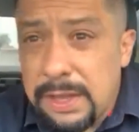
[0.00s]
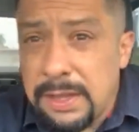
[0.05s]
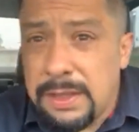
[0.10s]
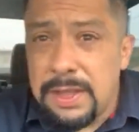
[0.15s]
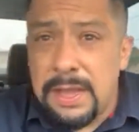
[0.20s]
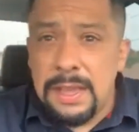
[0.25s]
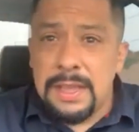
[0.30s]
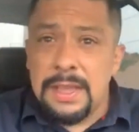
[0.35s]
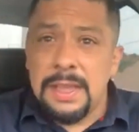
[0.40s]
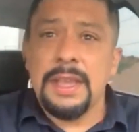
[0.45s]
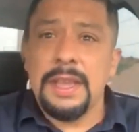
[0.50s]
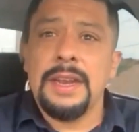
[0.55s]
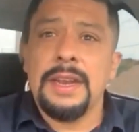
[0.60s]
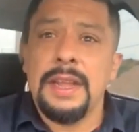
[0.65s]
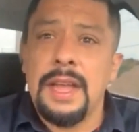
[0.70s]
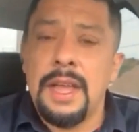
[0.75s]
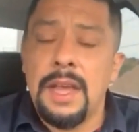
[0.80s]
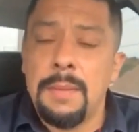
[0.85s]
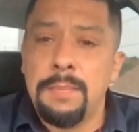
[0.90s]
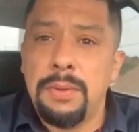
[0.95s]
they can
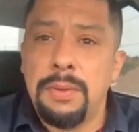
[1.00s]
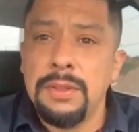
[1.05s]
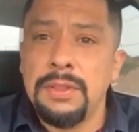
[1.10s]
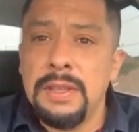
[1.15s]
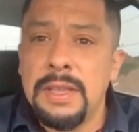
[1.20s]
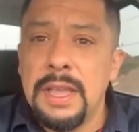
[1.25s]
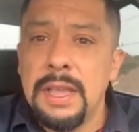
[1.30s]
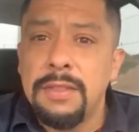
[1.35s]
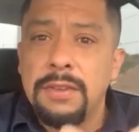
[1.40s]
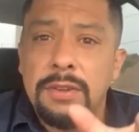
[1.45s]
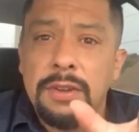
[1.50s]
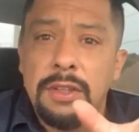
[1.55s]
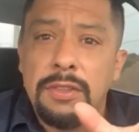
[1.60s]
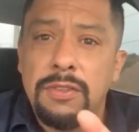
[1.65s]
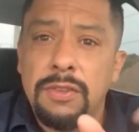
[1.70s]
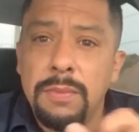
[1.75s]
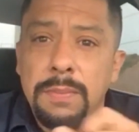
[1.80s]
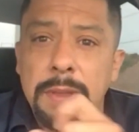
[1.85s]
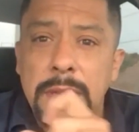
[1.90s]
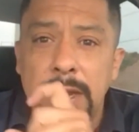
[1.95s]
put together the
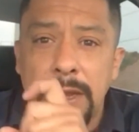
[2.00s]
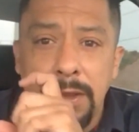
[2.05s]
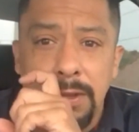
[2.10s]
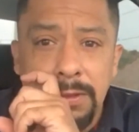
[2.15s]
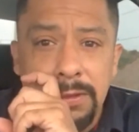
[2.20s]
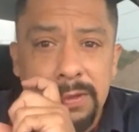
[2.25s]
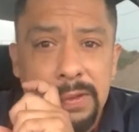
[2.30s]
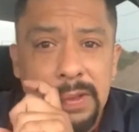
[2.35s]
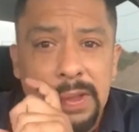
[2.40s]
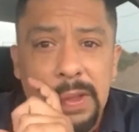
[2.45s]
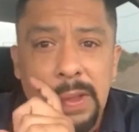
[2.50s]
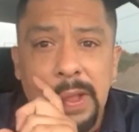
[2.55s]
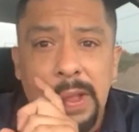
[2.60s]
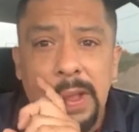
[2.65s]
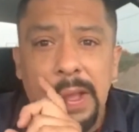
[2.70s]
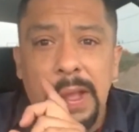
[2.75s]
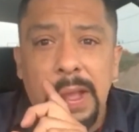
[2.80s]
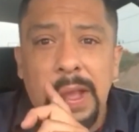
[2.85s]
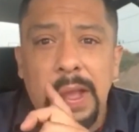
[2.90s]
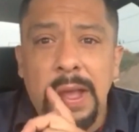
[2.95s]
two videos
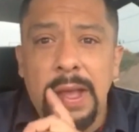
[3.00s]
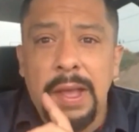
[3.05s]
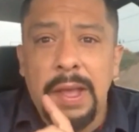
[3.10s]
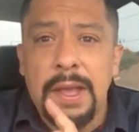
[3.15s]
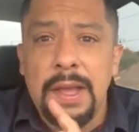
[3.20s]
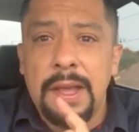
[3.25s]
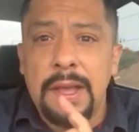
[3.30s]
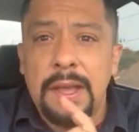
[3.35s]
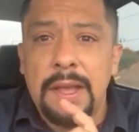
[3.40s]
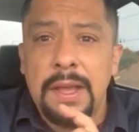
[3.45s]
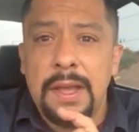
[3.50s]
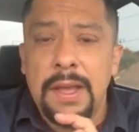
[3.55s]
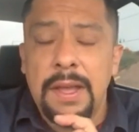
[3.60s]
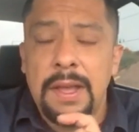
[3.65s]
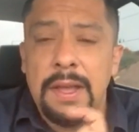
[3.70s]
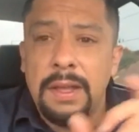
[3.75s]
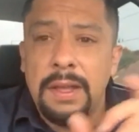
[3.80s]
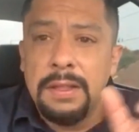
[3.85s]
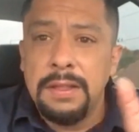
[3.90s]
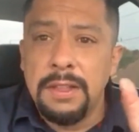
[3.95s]

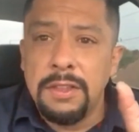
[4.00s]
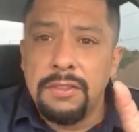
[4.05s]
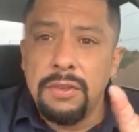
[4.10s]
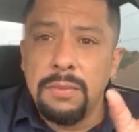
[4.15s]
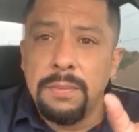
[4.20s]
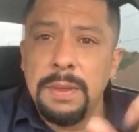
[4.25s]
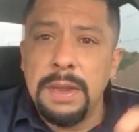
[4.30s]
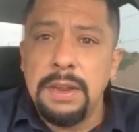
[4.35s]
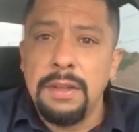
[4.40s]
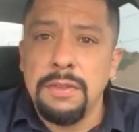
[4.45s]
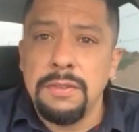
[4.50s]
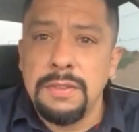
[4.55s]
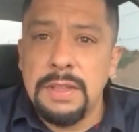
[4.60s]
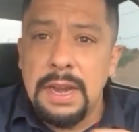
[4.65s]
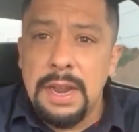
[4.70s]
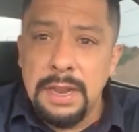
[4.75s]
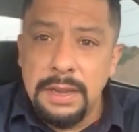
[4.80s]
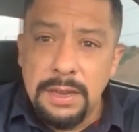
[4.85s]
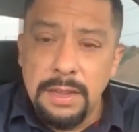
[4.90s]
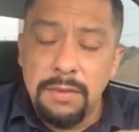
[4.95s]
that
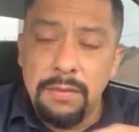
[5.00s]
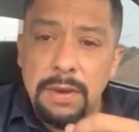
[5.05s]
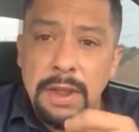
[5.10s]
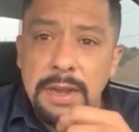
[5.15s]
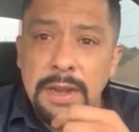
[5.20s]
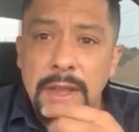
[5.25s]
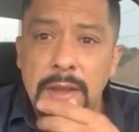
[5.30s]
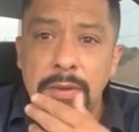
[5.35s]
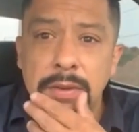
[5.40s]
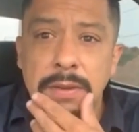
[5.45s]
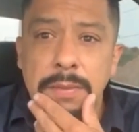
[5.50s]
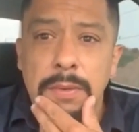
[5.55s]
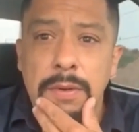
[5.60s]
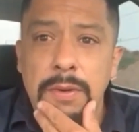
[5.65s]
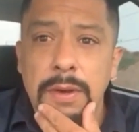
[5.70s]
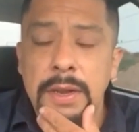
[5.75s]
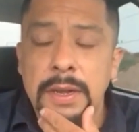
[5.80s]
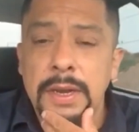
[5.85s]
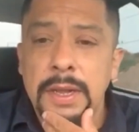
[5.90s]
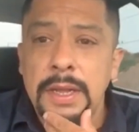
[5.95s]
I did right now in the
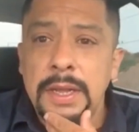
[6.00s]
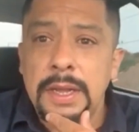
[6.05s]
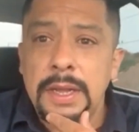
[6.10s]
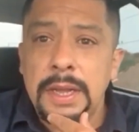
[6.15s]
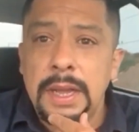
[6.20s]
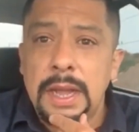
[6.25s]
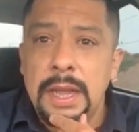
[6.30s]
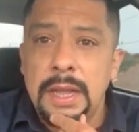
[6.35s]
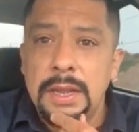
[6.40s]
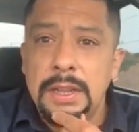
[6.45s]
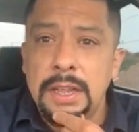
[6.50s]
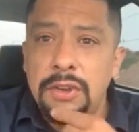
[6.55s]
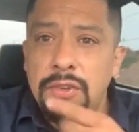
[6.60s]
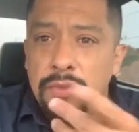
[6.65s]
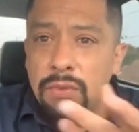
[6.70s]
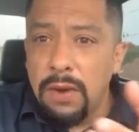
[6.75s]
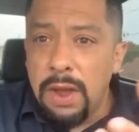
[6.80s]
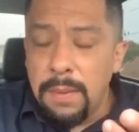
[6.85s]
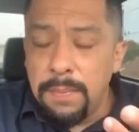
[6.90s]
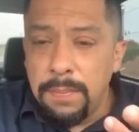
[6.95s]
morning. They
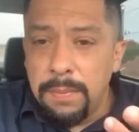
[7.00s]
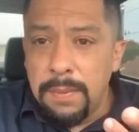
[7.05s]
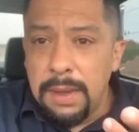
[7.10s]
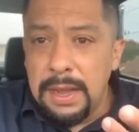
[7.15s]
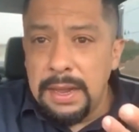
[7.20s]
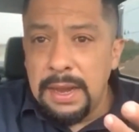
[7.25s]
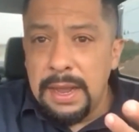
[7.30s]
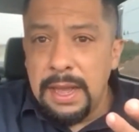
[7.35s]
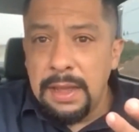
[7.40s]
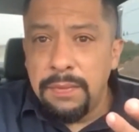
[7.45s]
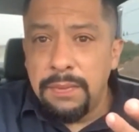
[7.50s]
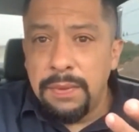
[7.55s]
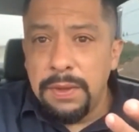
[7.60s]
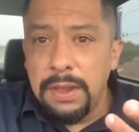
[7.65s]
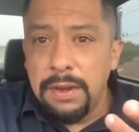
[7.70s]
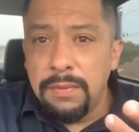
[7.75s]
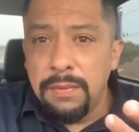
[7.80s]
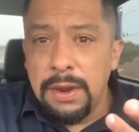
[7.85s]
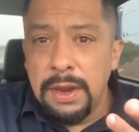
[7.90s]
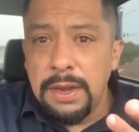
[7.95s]
dropped my live
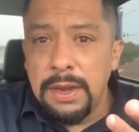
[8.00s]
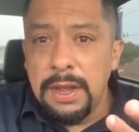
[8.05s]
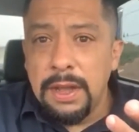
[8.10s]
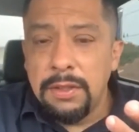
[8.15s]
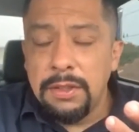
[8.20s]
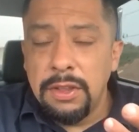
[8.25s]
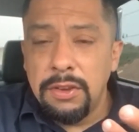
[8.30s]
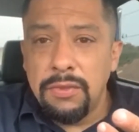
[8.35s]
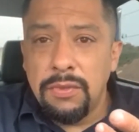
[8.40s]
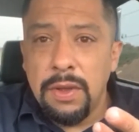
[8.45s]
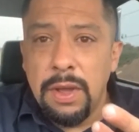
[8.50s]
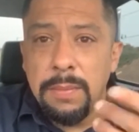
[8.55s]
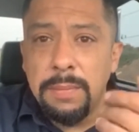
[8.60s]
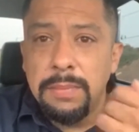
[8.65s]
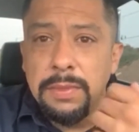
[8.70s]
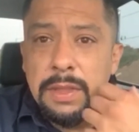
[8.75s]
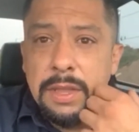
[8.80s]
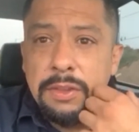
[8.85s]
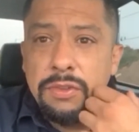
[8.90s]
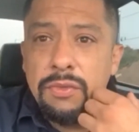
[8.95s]
feed right now. They
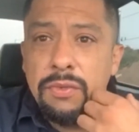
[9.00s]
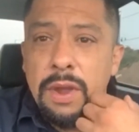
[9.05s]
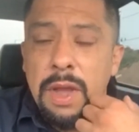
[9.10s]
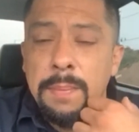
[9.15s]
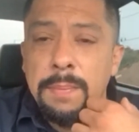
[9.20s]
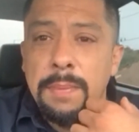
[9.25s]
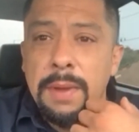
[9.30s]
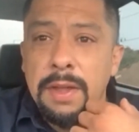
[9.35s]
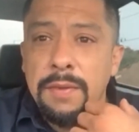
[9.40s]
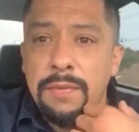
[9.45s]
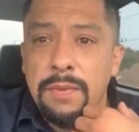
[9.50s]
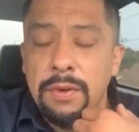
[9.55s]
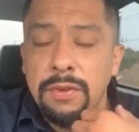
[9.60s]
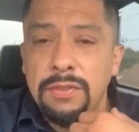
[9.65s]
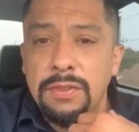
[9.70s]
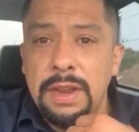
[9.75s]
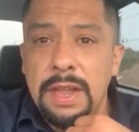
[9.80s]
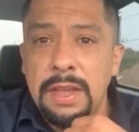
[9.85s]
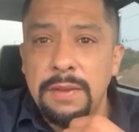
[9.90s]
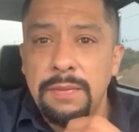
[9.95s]
dropped my
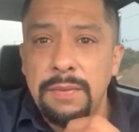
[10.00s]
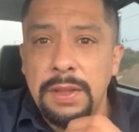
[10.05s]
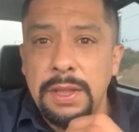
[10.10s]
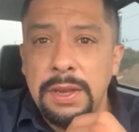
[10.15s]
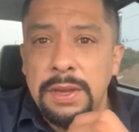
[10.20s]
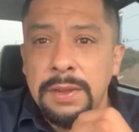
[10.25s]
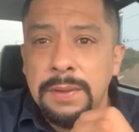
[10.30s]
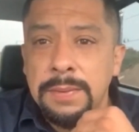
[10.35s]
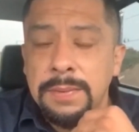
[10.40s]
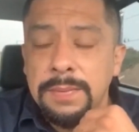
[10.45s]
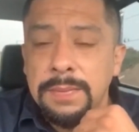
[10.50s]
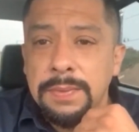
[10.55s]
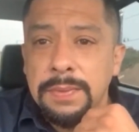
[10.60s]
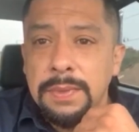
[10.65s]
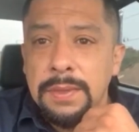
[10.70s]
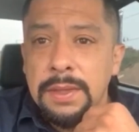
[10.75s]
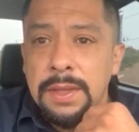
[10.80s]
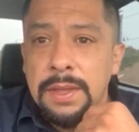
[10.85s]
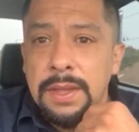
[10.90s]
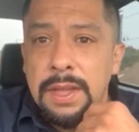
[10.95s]
first live feed
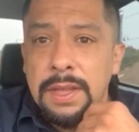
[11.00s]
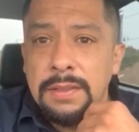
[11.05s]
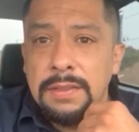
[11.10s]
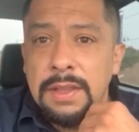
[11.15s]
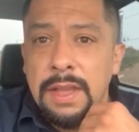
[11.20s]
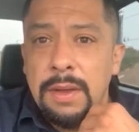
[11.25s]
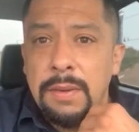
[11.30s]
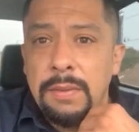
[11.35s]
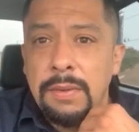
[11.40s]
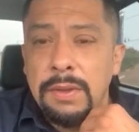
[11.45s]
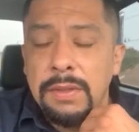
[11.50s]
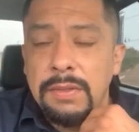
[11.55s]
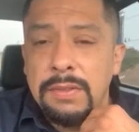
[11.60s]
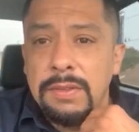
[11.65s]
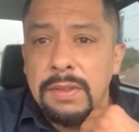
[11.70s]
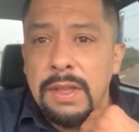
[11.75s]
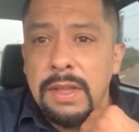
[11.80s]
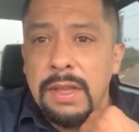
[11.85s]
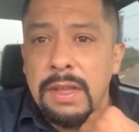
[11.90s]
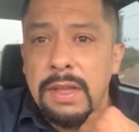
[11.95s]
as I was
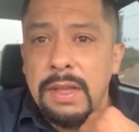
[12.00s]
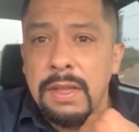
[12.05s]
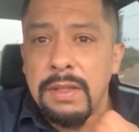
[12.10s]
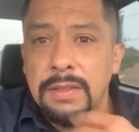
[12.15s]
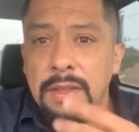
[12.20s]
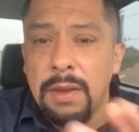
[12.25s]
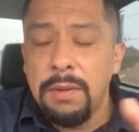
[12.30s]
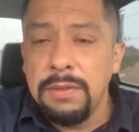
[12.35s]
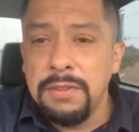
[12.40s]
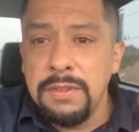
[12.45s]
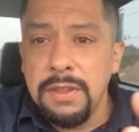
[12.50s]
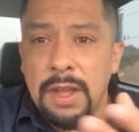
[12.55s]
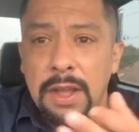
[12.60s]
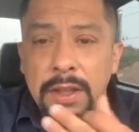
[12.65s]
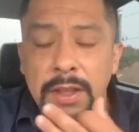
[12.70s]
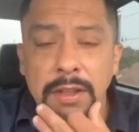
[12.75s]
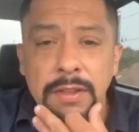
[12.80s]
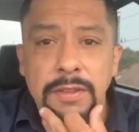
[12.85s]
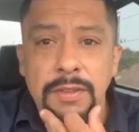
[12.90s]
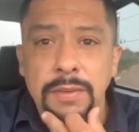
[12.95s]

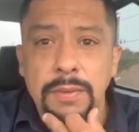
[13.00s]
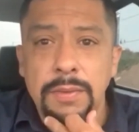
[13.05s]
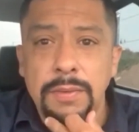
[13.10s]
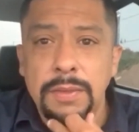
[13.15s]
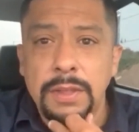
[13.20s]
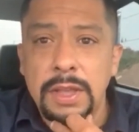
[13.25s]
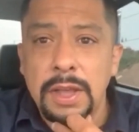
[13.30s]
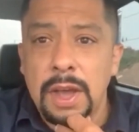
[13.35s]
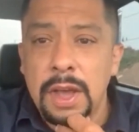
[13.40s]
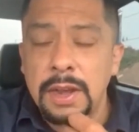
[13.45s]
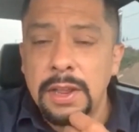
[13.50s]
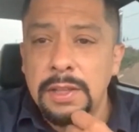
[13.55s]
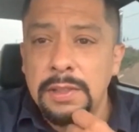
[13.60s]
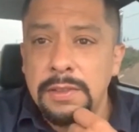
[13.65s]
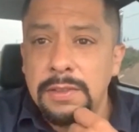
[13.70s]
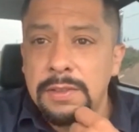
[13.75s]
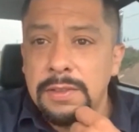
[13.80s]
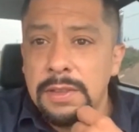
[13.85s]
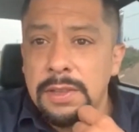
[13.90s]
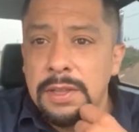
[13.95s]
talking to the
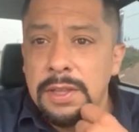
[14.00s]
audience.